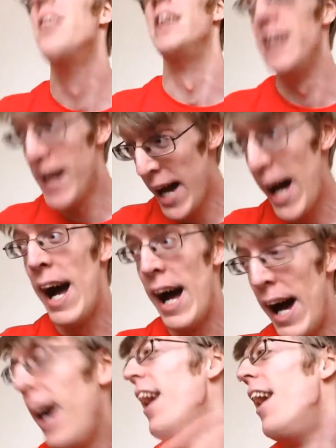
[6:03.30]

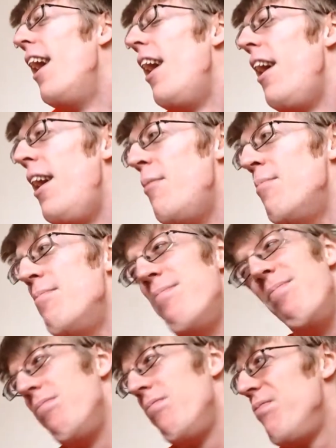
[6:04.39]
Yeah.
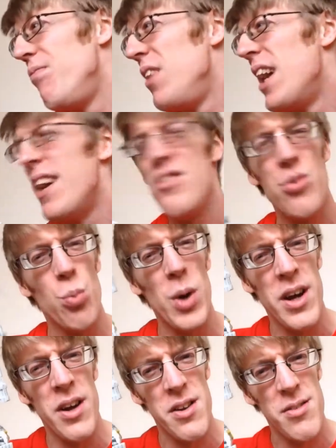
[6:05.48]
Yeah, it's
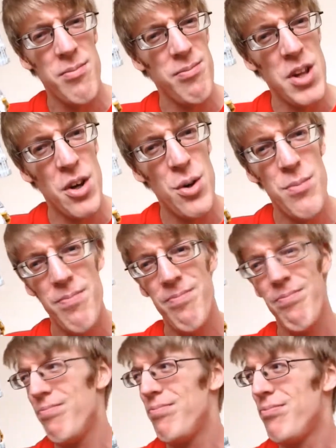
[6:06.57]
weird, you know.
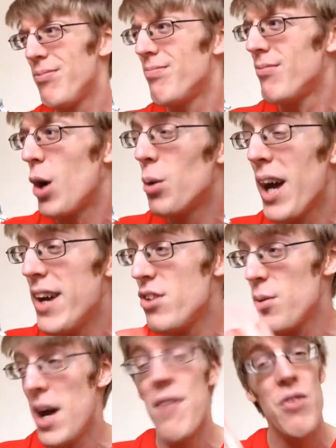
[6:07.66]
Okay,
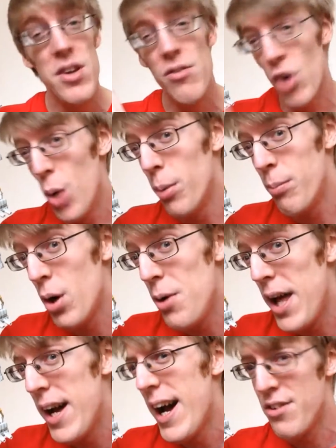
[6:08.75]
so every robot mode
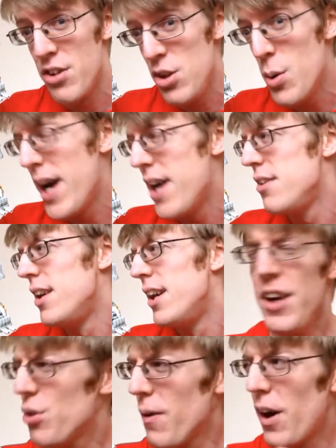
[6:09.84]
here has a new head.
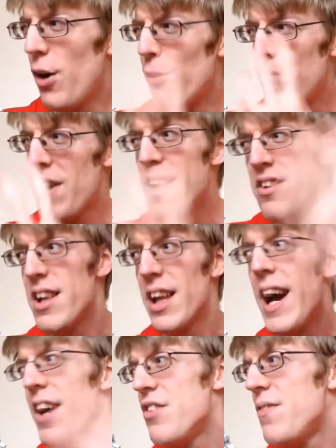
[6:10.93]
He's got the whole face in a
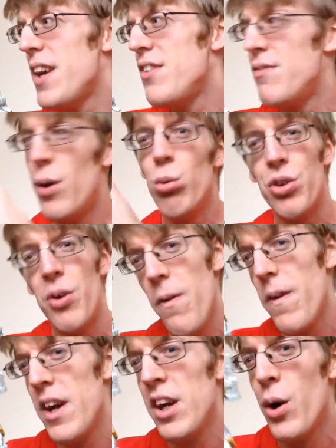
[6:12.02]
cat's face Voltron
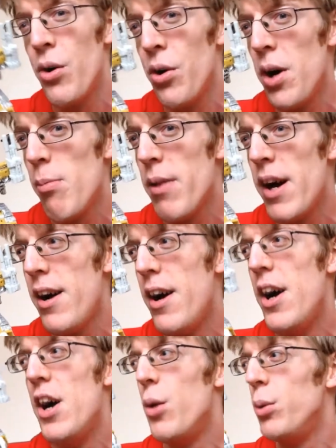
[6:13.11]
thing going on up there,
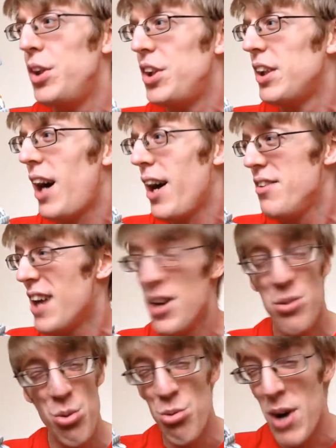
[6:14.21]
which I
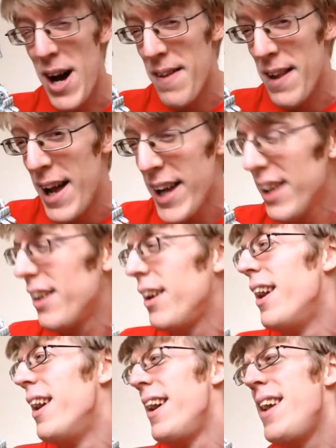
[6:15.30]
do rather like.
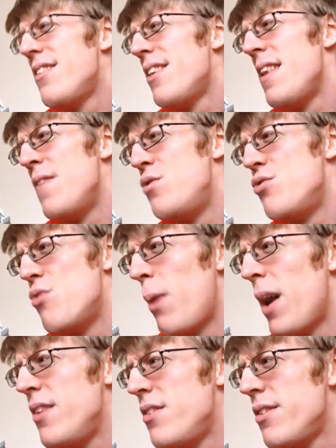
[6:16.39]
It's like they've just
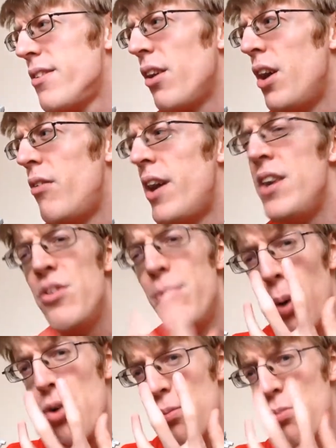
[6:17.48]
replaced Skyrain's
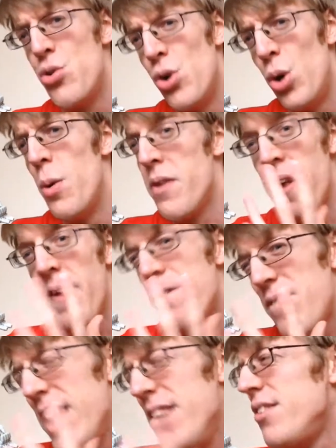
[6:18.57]
bottom jaw with another
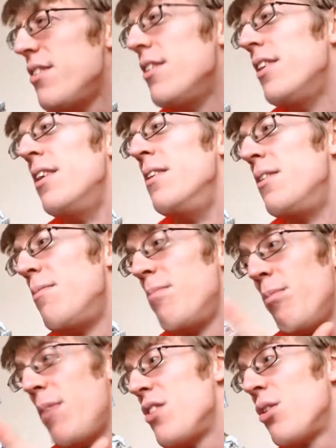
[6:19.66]
face, and
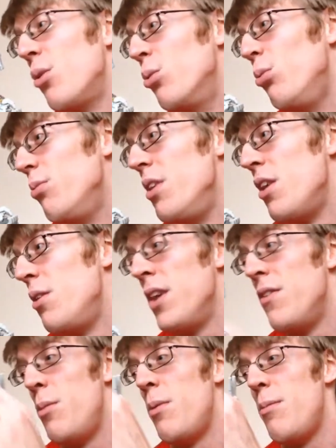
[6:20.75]
that's cool, you know,
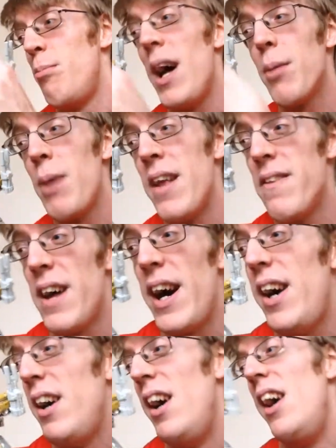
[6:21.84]
giving him a Black Panther
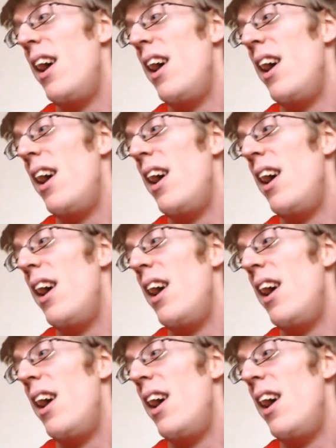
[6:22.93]
hat.